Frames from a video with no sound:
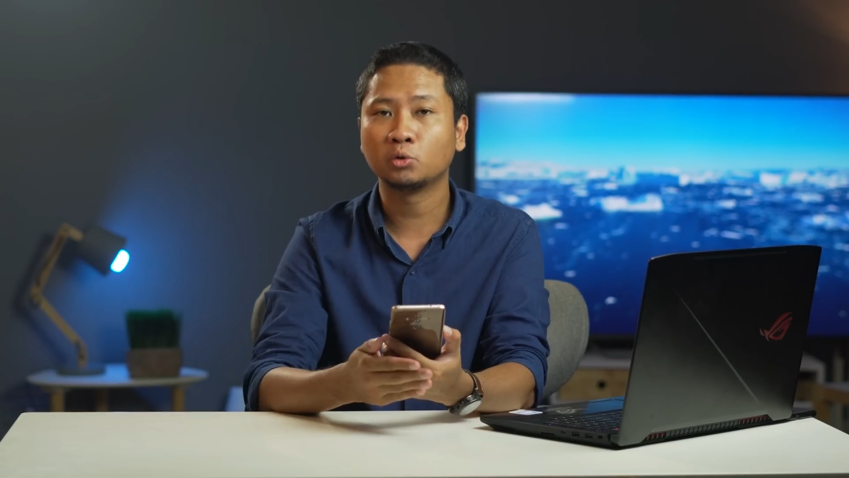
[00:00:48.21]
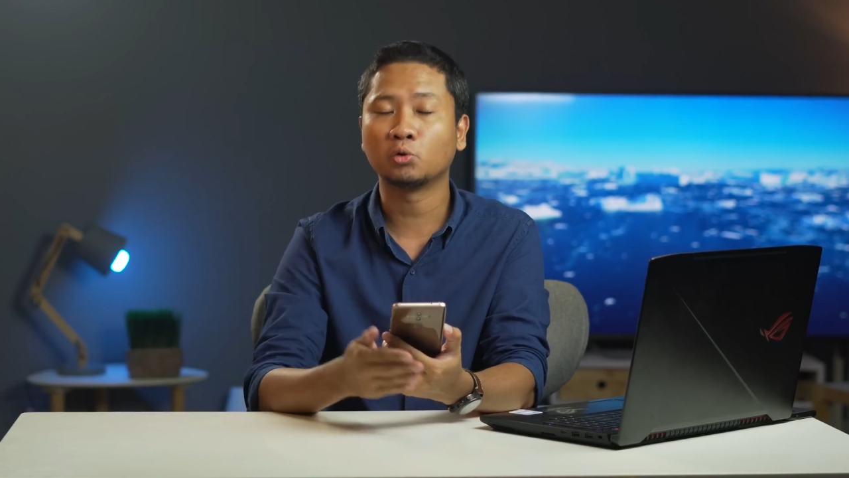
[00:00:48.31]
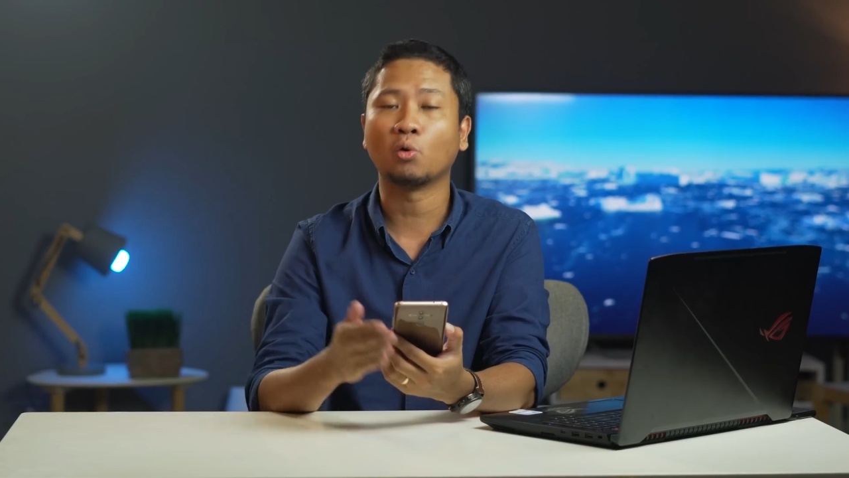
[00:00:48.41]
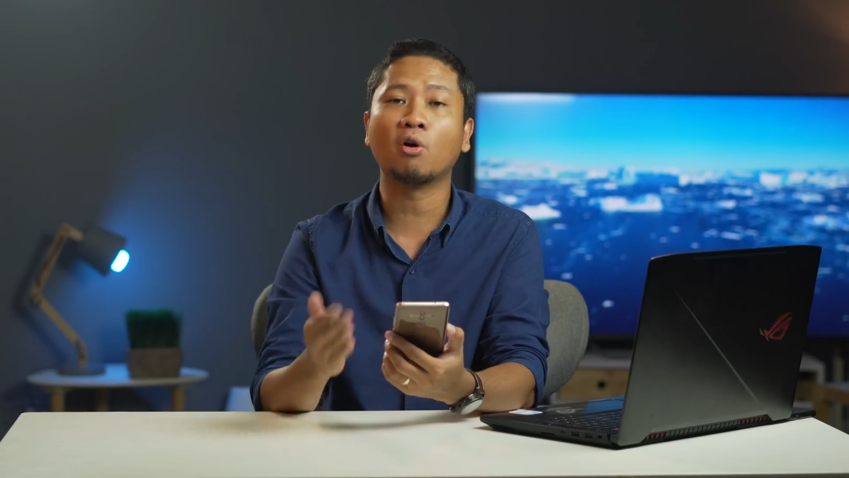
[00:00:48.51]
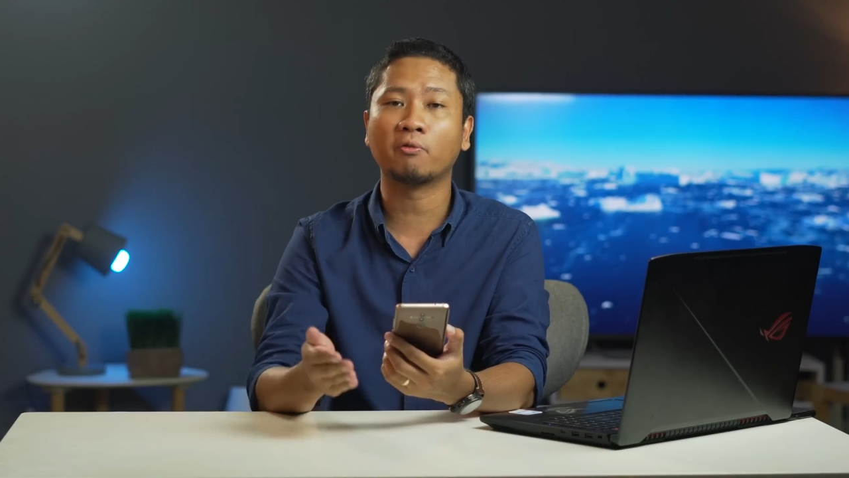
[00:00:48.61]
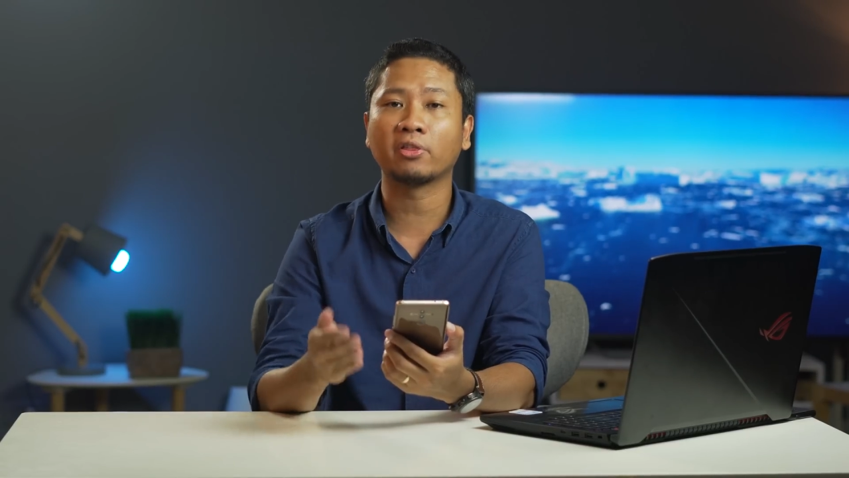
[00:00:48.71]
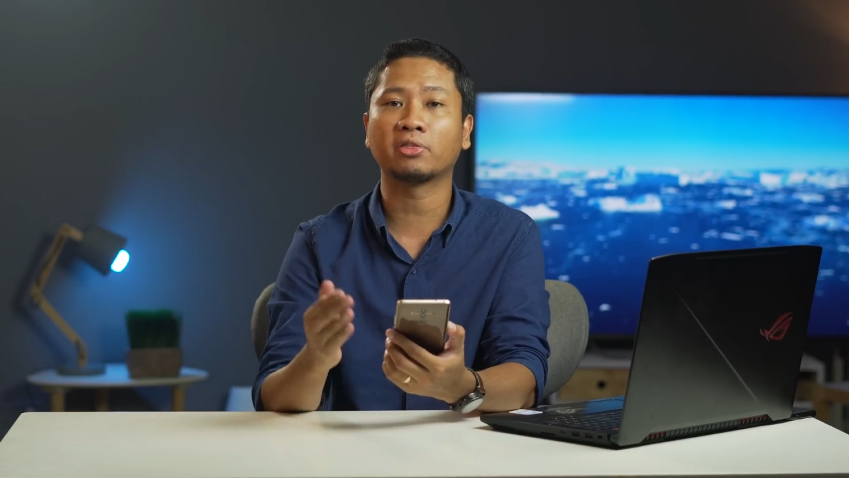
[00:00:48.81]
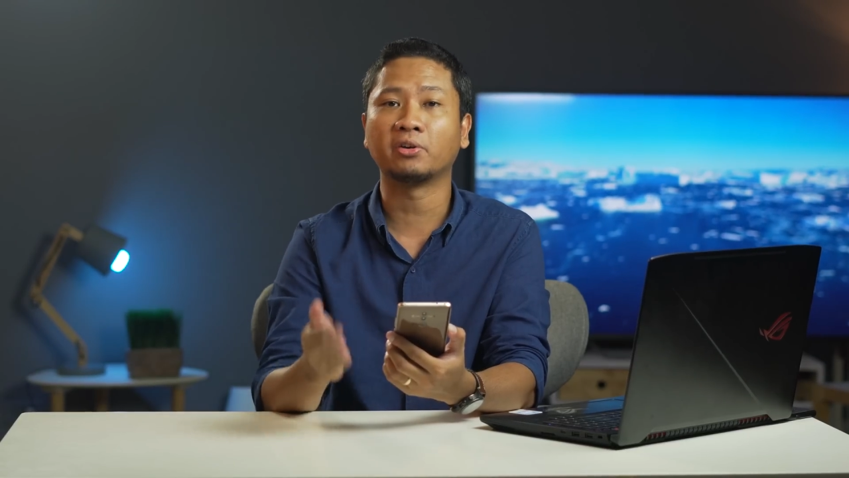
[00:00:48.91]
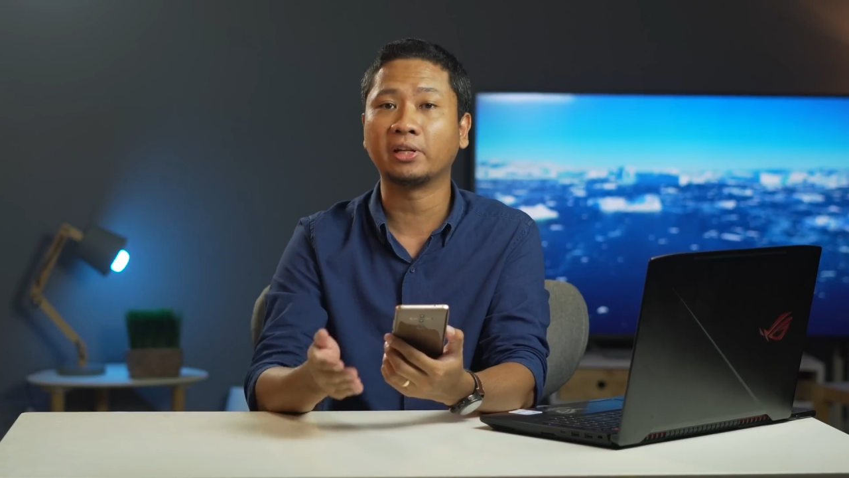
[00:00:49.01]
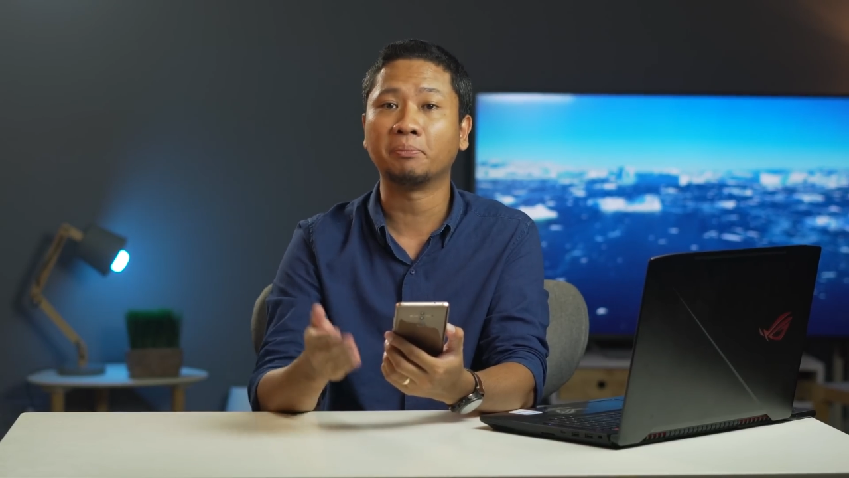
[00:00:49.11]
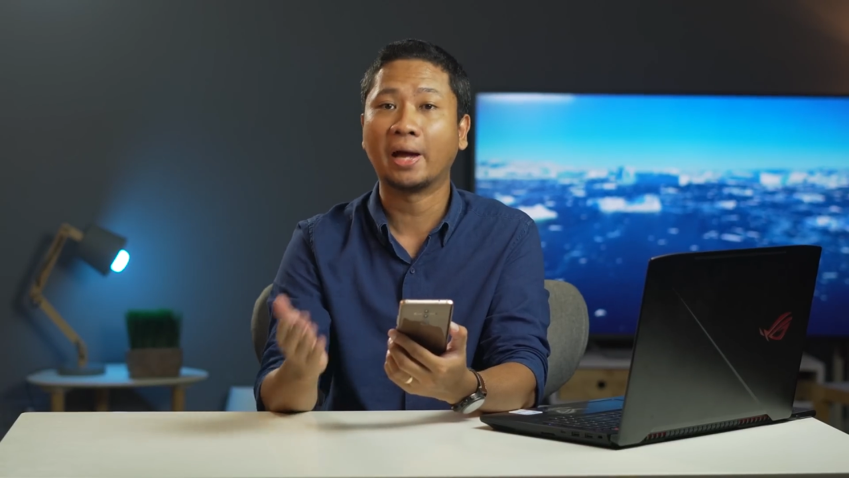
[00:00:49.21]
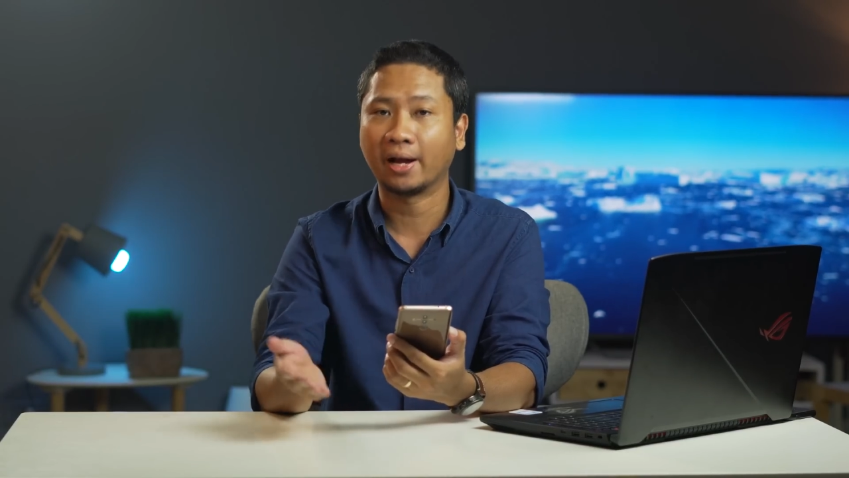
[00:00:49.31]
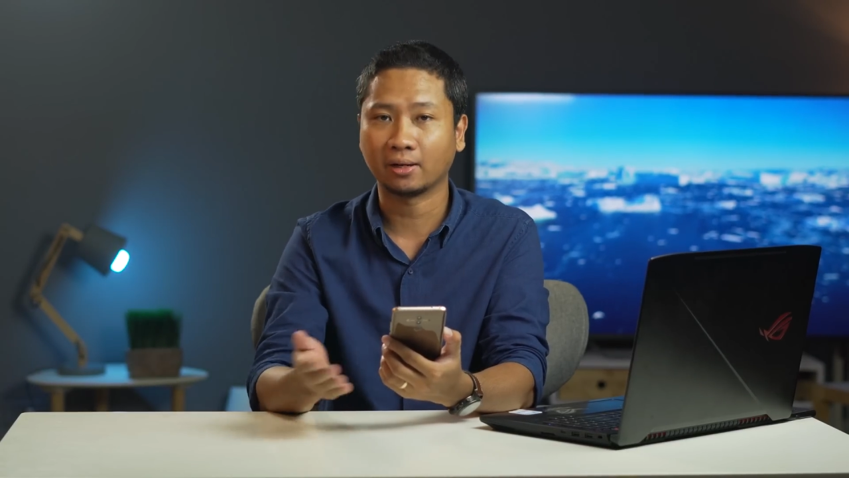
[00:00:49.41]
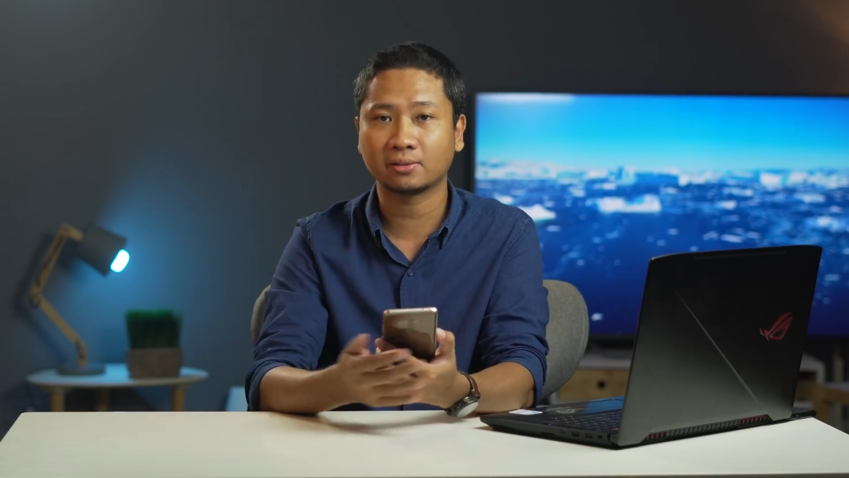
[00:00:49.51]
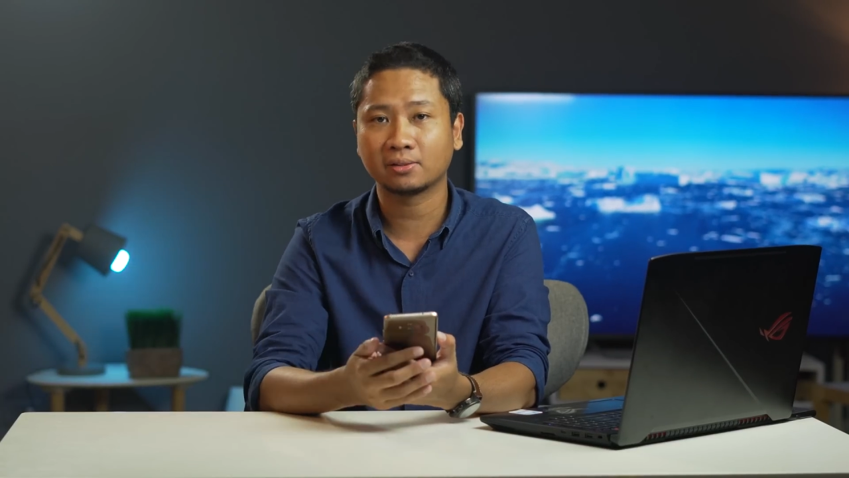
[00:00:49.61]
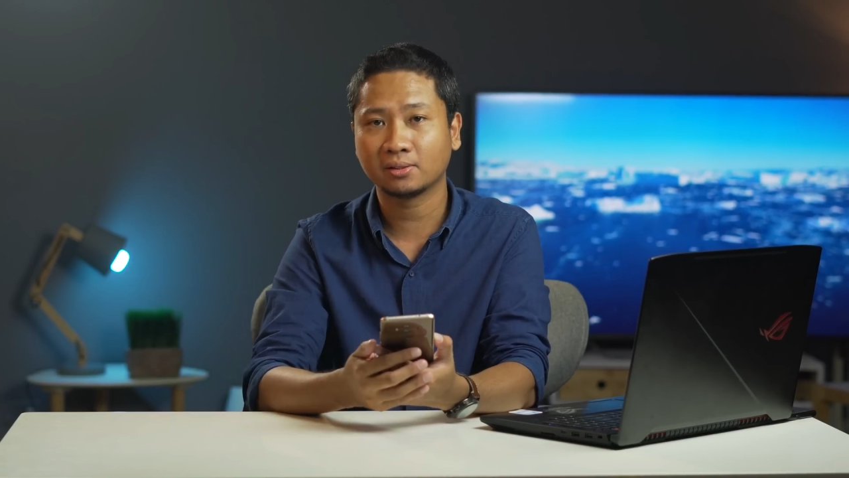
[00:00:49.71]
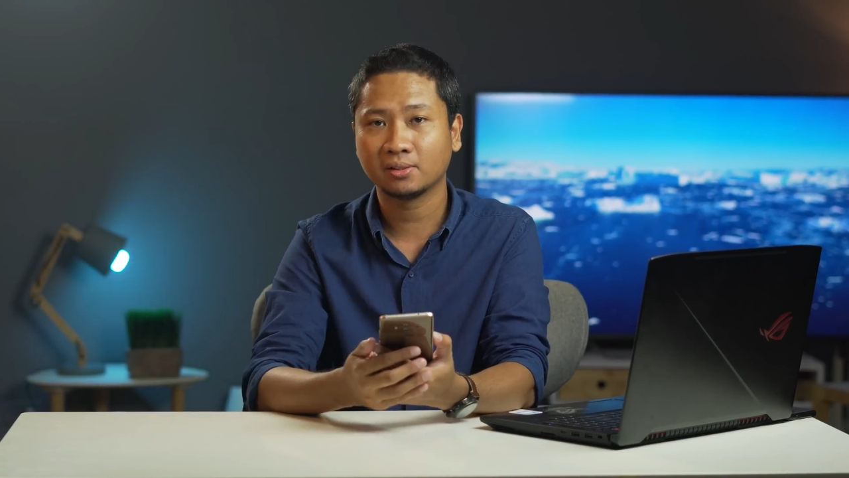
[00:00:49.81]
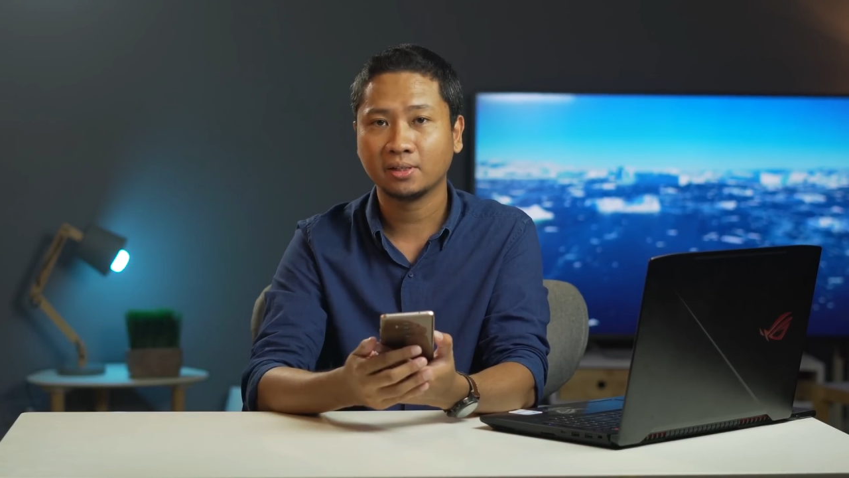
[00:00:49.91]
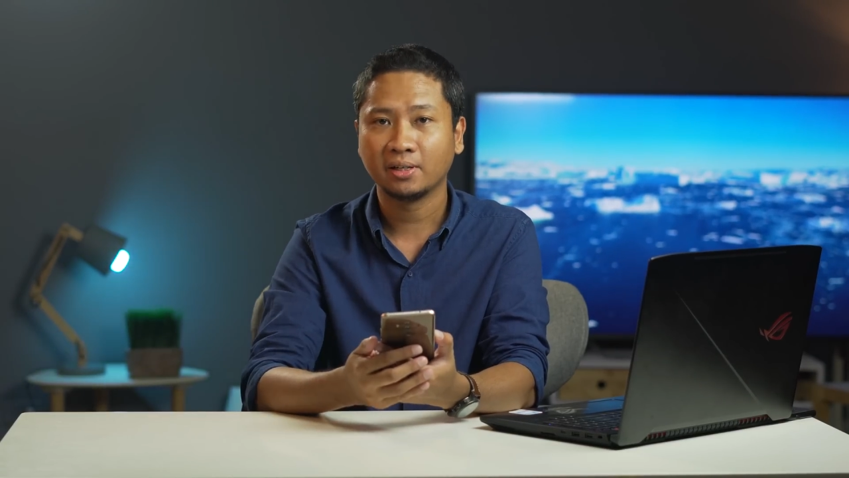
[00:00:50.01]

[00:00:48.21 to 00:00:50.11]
to over 30 banks.